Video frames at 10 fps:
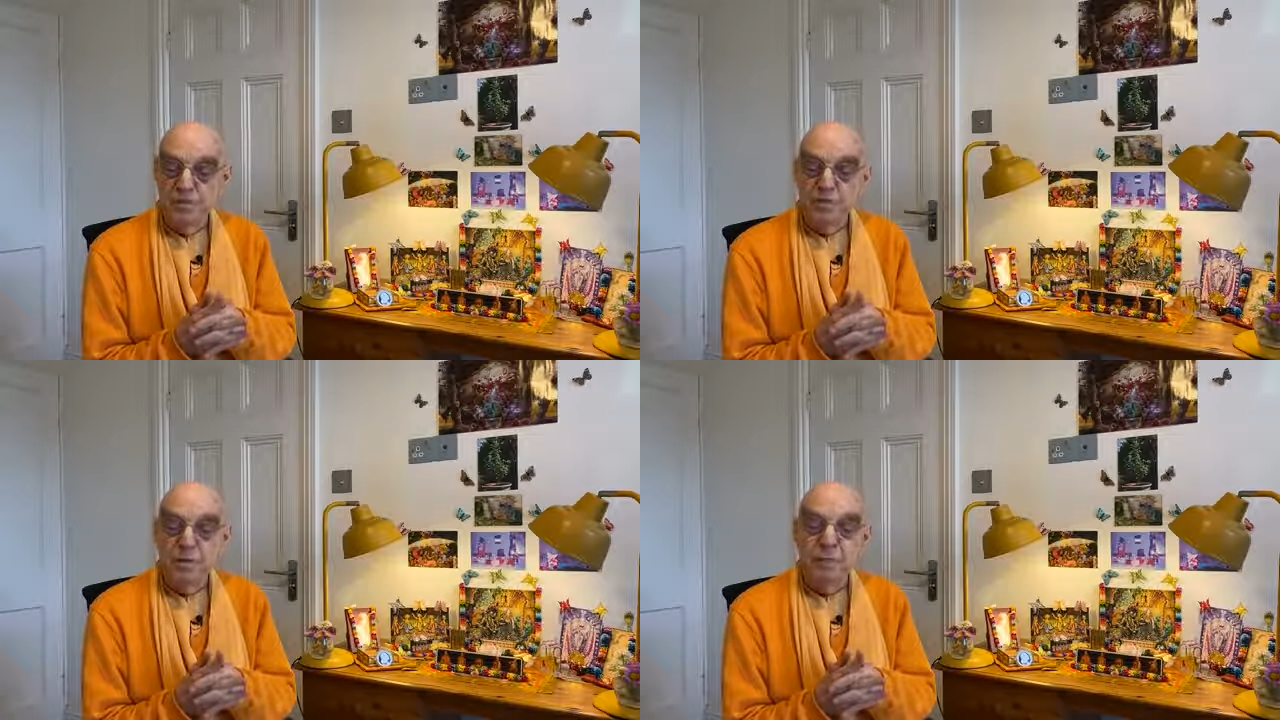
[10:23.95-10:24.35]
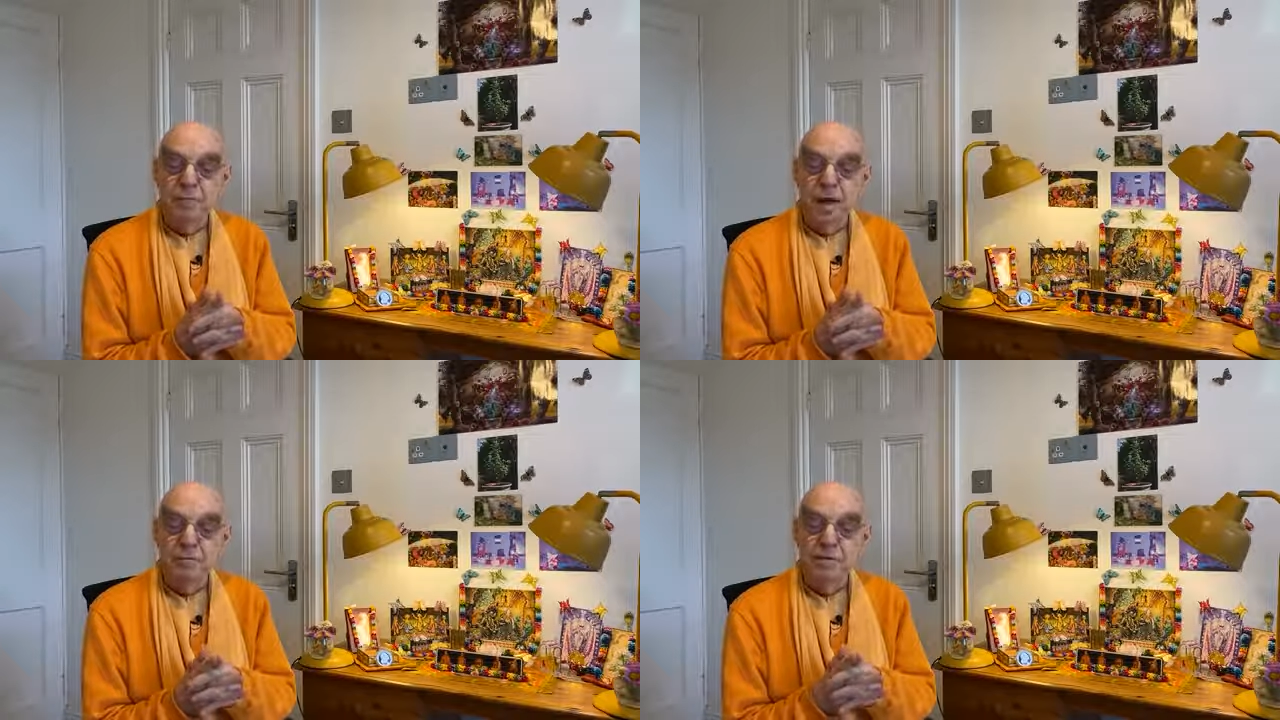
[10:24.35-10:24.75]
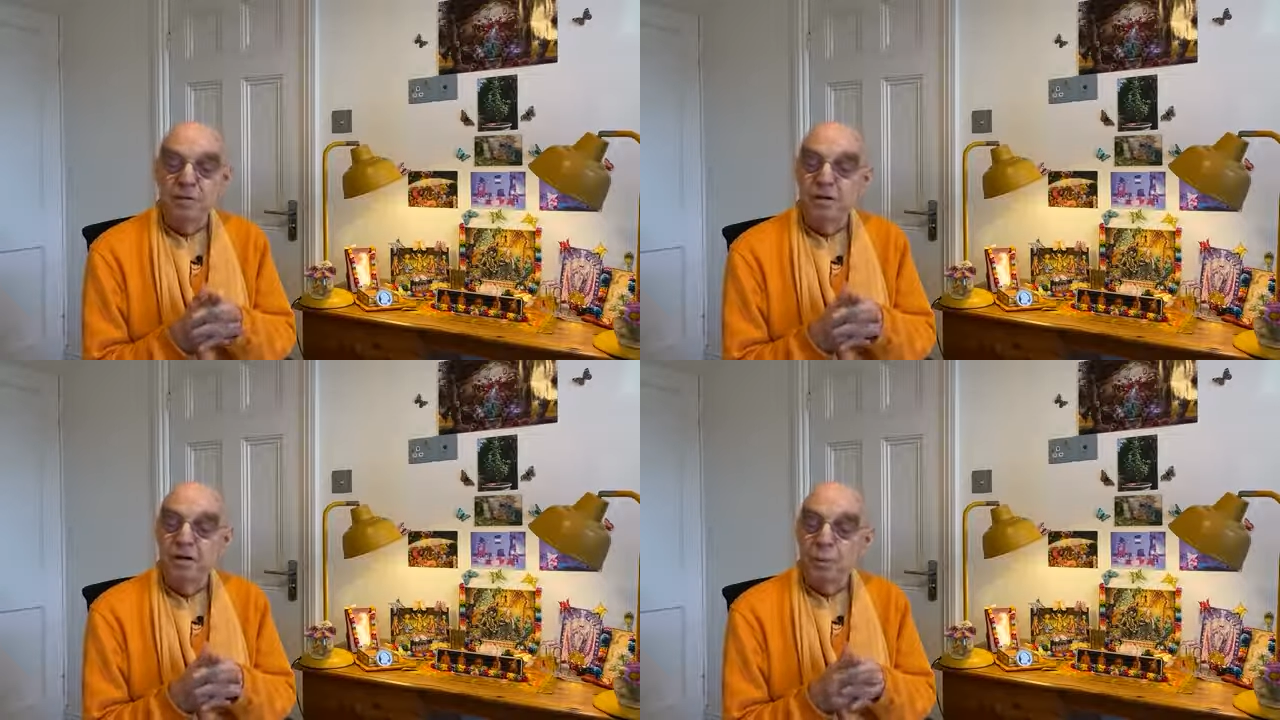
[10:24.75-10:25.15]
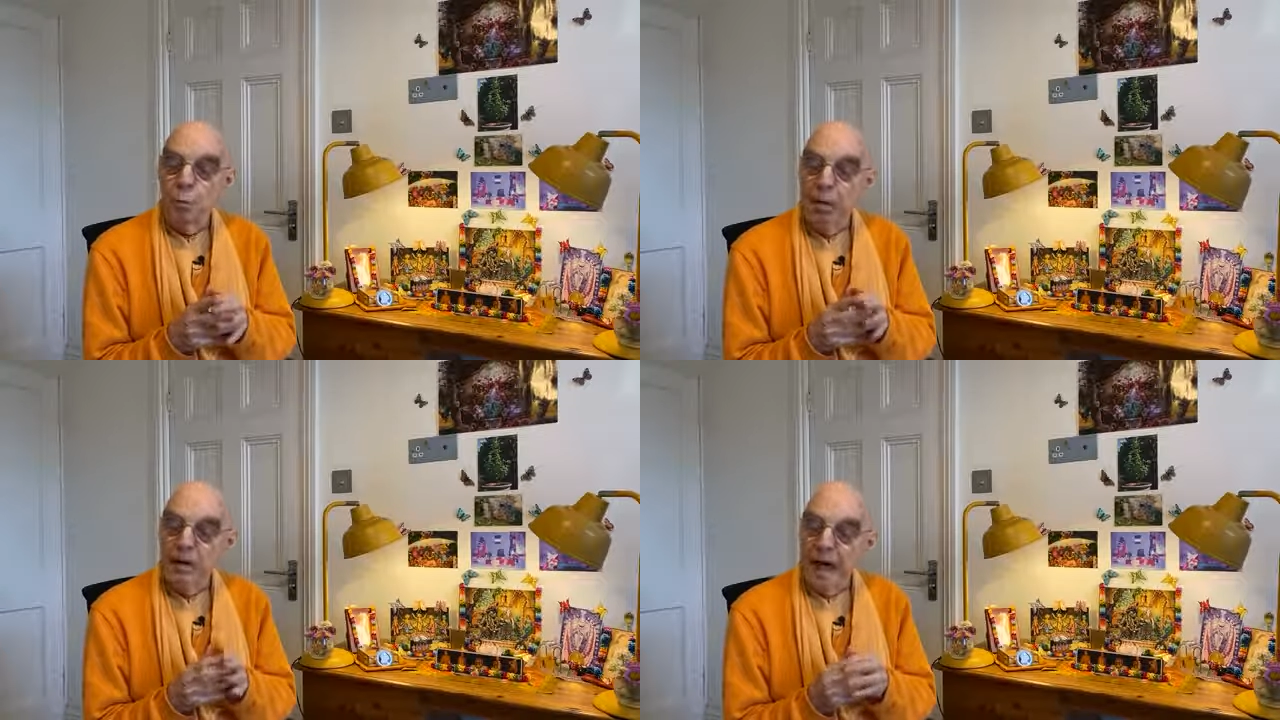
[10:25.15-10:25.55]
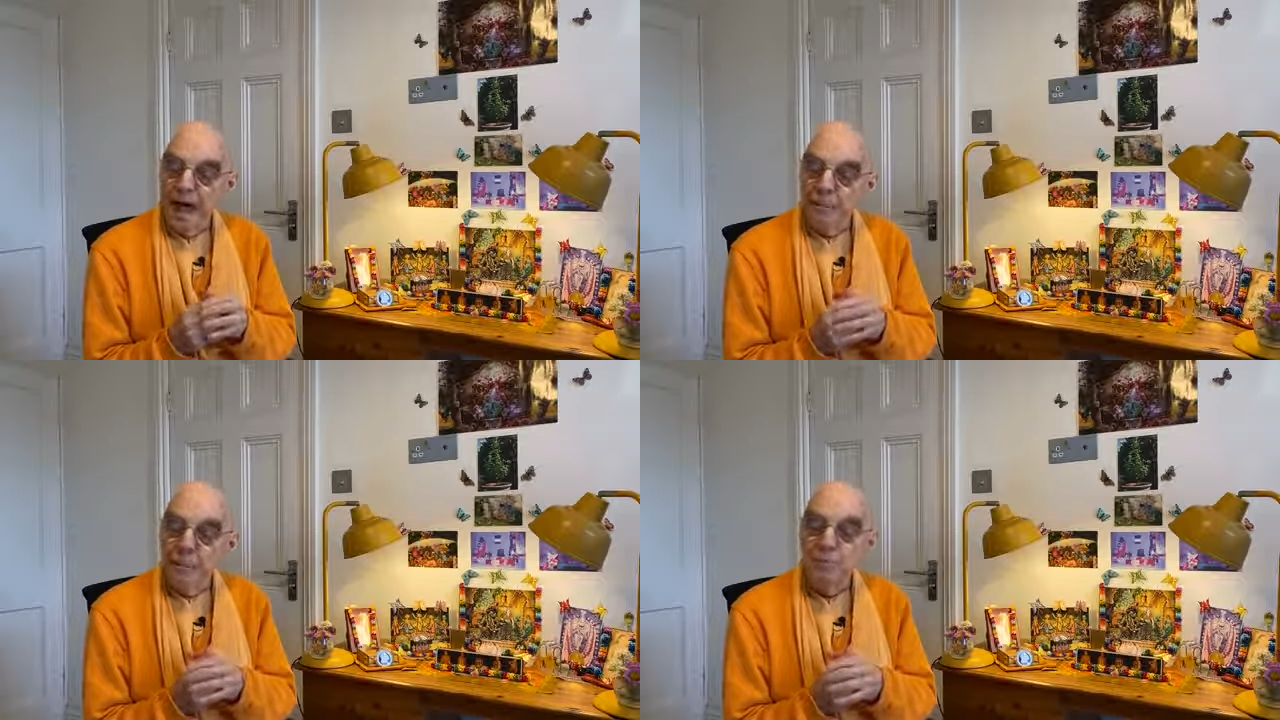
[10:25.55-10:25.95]
of Vrindavan were in a
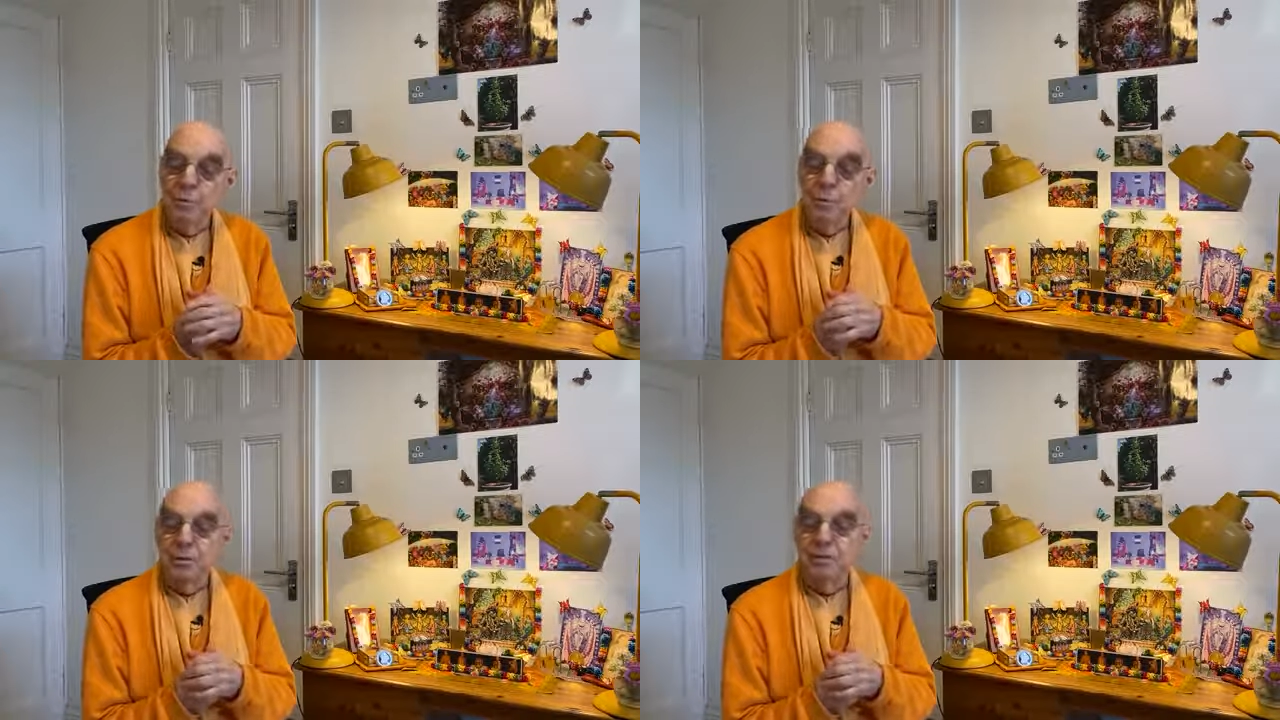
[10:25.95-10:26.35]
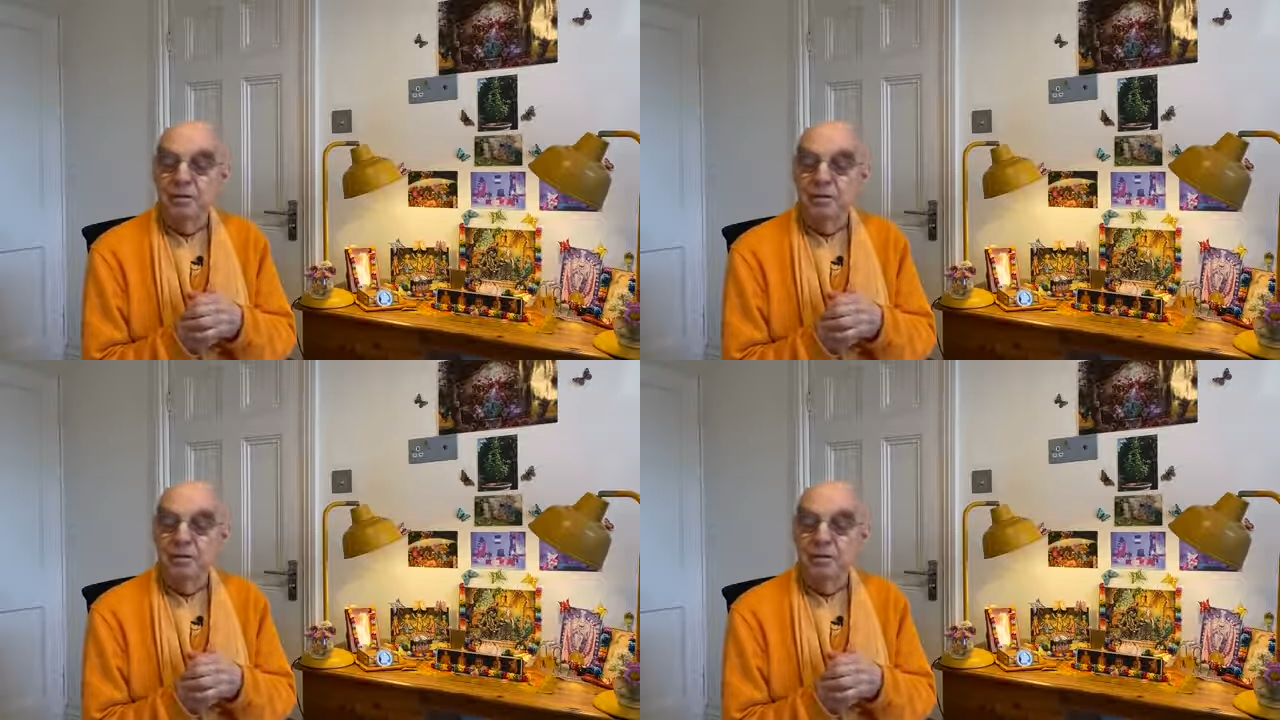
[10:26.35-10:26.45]
happy mood,